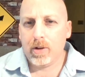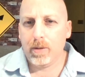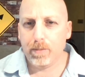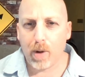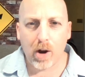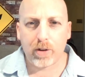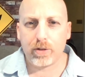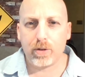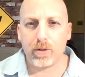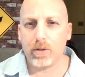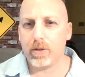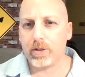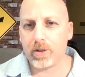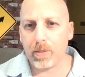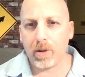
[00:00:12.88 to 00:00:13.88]
Boxer
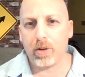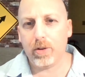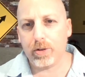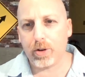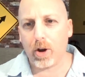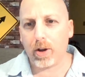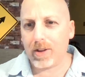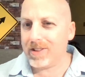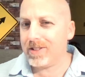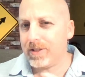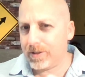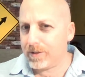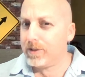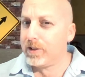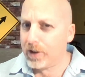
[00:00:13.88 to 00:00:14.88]
or some other dog that
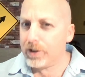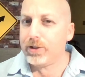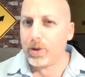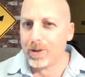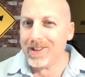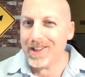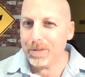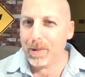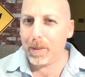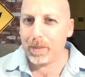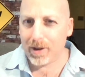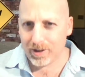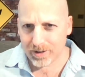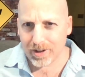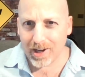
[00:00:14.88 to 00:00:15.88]
starts out a little puppy
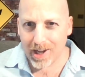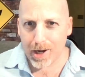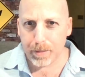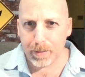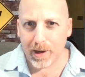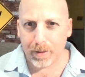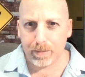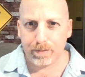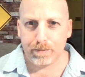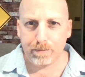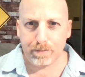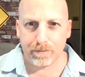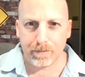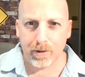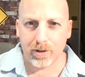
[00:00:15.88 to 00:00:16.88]
and it's going
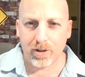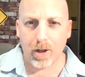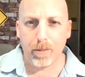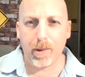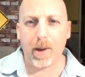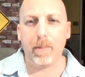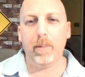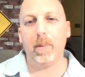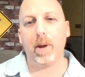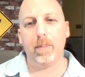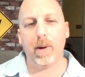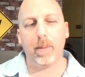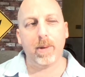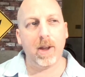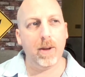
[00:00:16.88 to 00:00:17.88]
to become a big
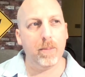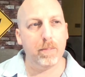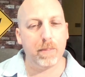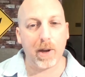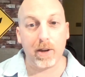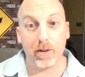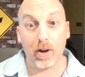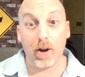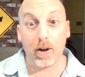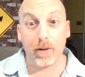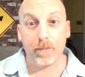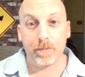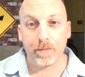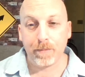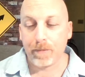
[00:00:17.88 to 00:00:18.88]
puppy, big dog.
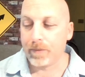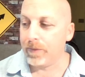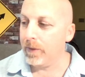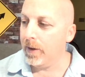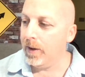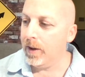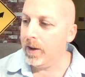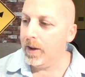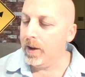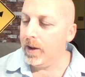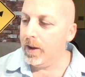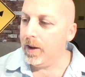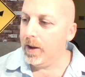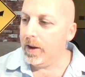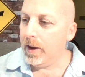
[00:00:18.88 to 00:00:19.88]

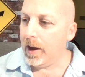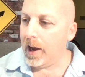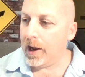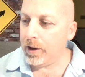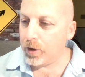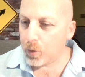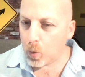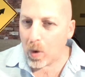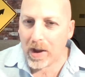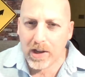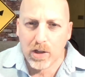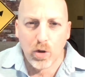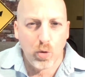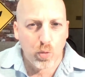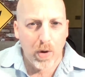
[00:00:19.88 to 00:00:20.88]
And the way
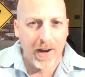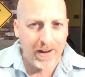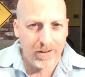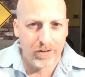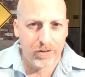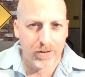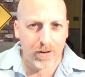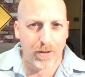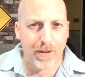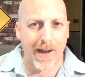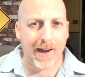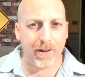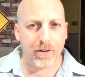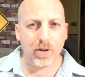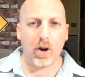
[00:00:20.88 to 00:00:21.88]
you raise
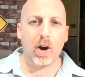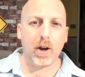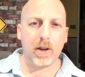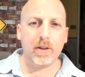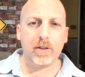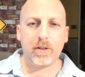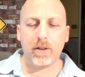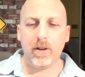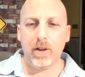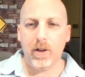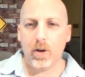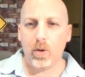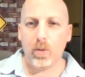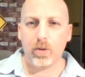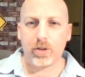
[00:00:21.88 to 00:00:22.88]
that dog is, you
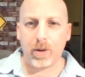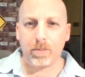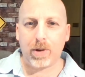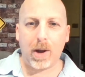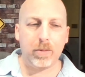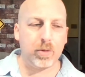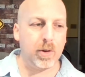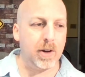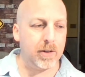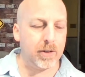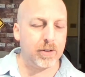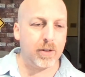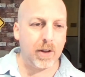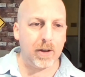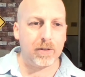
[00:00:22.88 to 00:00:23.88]
know, sometimes when it
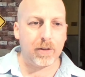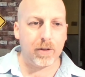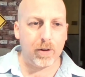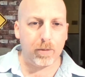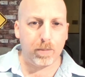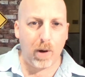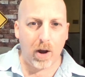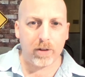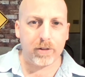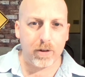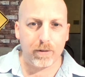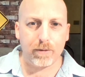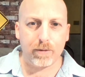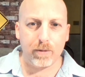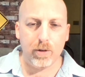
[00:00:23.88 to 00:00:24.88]
does things that are
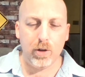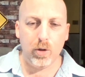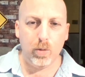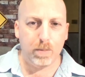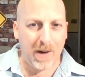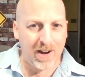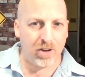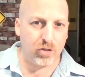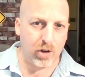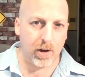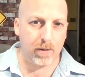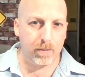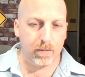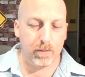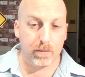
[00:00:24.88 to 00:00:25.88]
positive, you punish it.
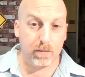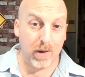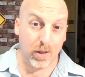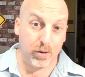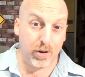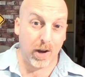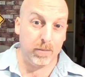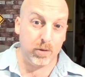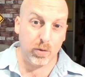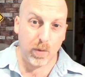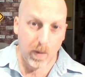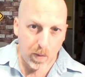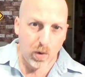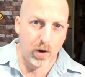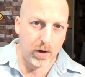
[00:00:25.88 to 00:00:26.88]
Other times you
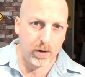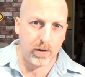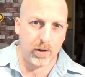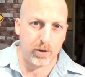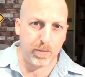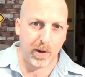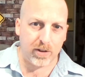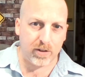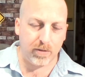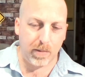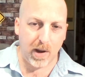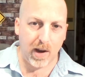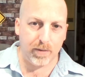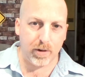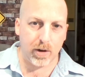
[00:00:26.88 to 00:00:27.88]
reward its positive
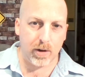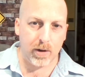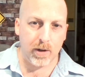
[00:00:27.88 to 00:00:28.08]
behavior.